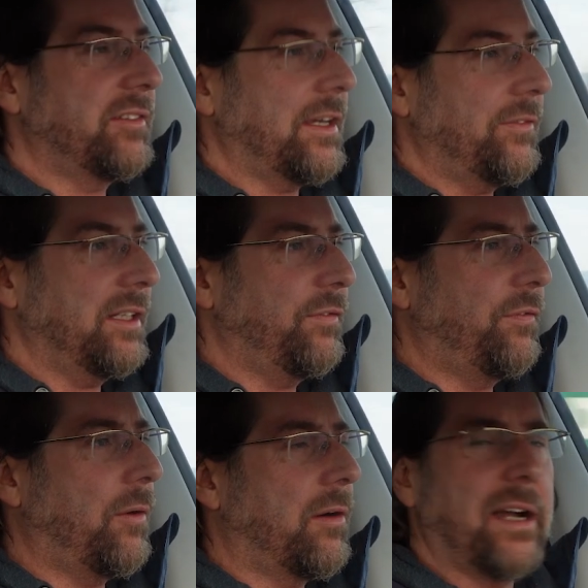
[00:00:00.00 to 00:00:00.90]

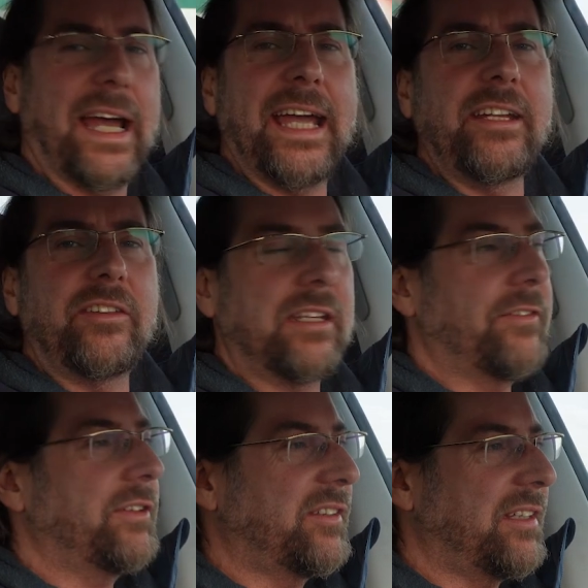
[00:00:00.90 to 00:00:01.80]
74,
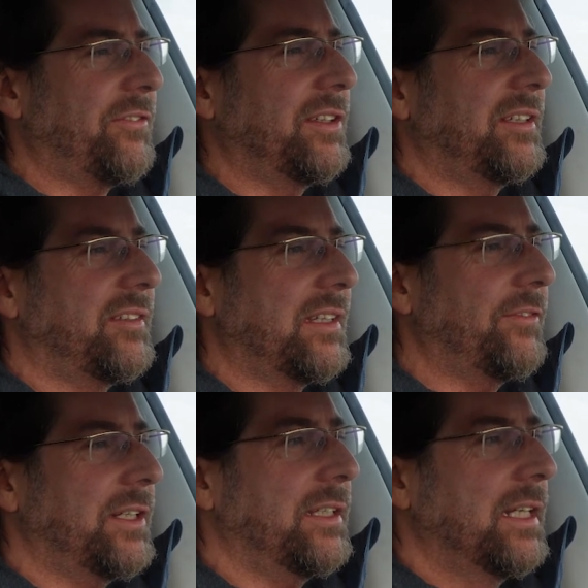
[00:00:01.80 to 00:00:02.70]
ID.7
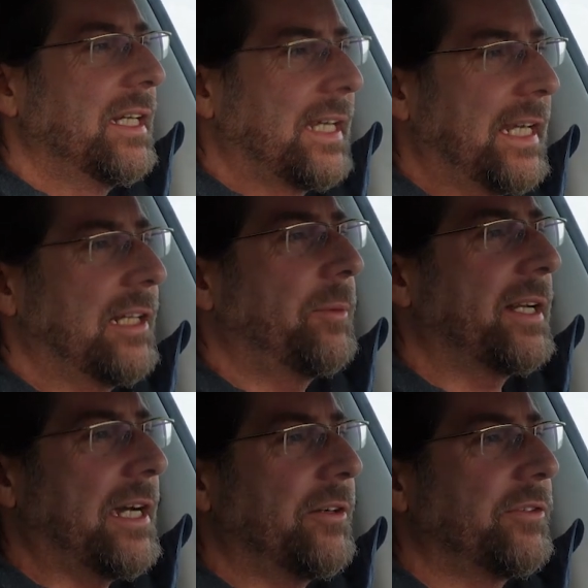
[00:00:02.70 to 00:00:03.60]
77
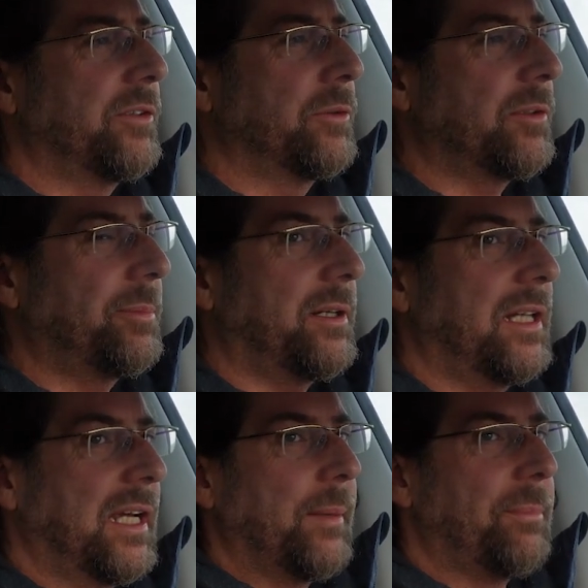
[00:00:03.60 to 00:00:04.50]
kilowatt hours
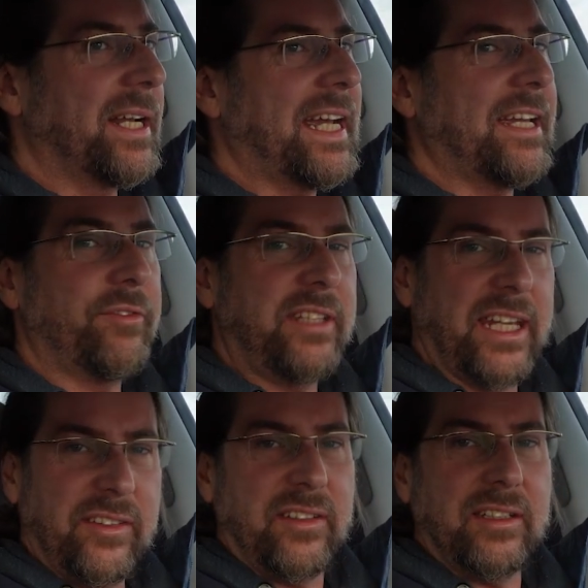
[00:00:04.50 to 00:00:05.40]
usable, but I have
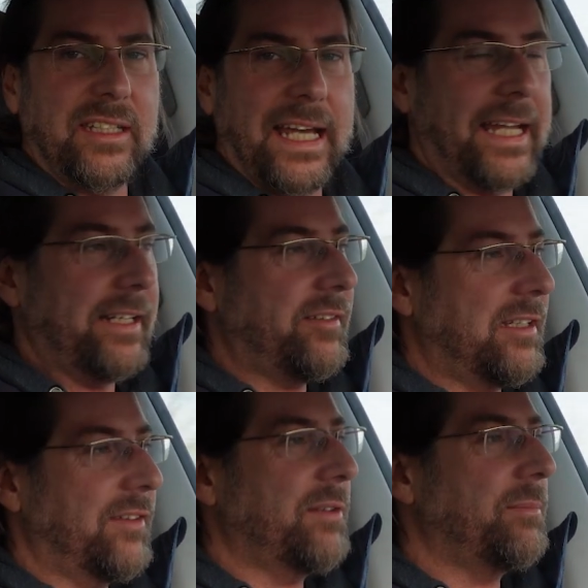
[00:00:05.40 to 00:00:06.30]
tested the
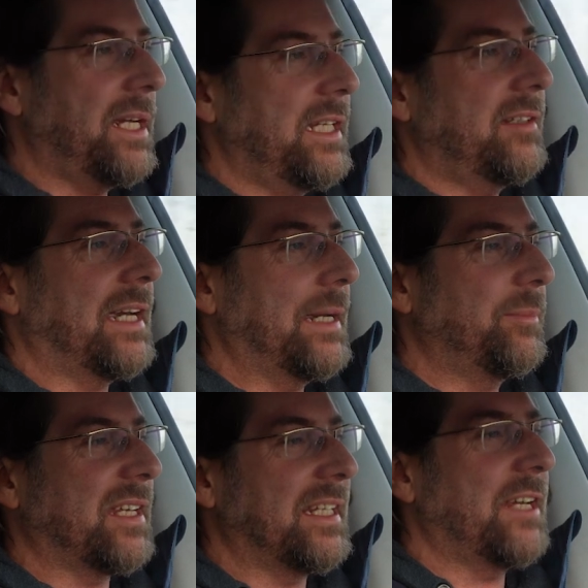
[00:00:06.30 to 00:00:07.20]
ID.7 many
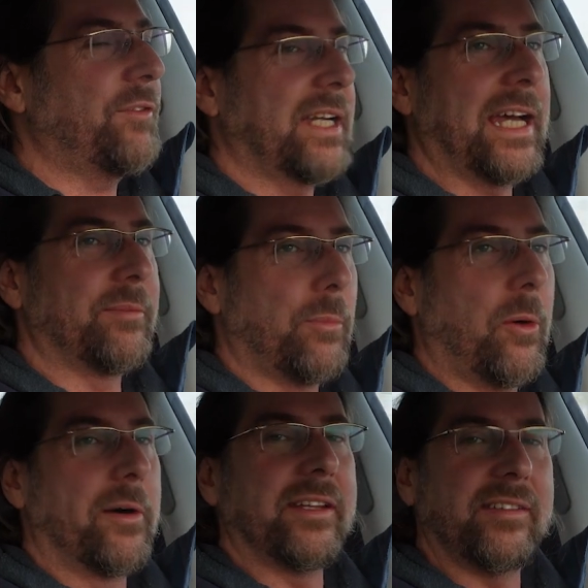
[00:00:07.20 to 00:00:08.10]
times. I never got
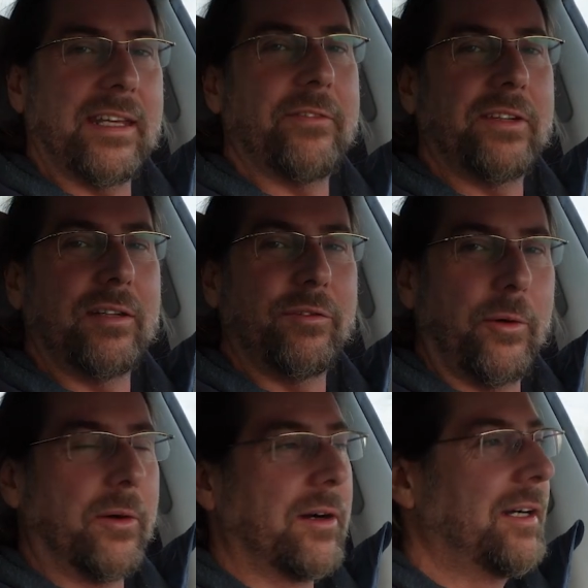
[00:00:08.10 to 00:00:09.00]
more than
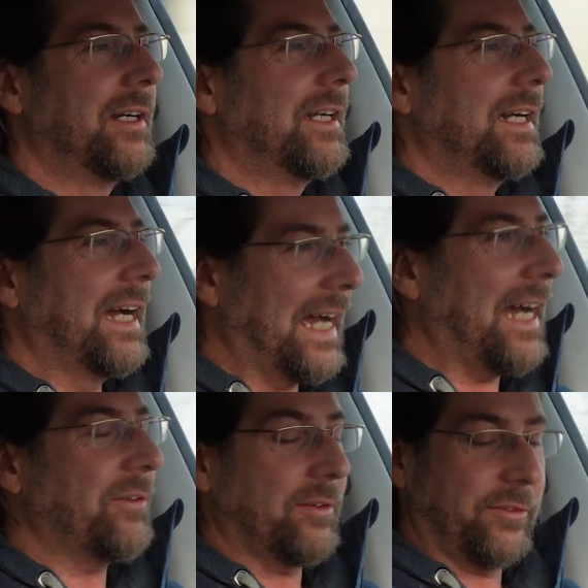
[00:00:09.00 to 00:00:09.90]
74
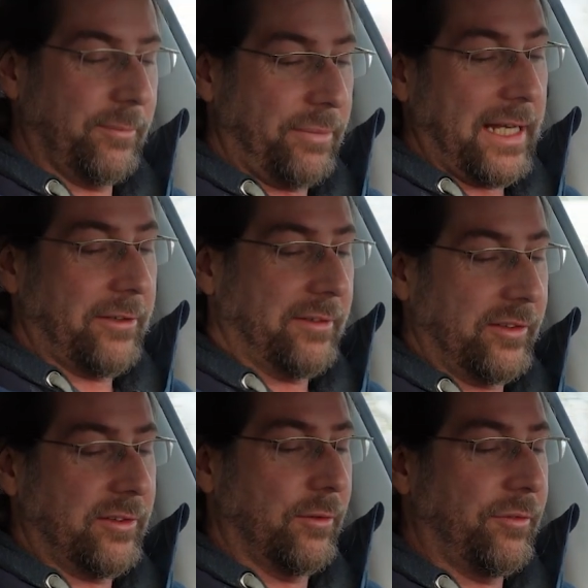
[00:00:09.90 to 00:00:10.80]
out of the
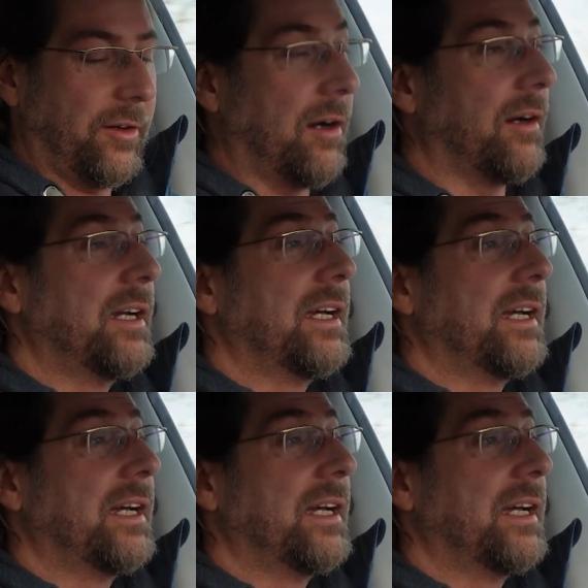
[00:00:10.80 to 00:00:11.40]
battery so far.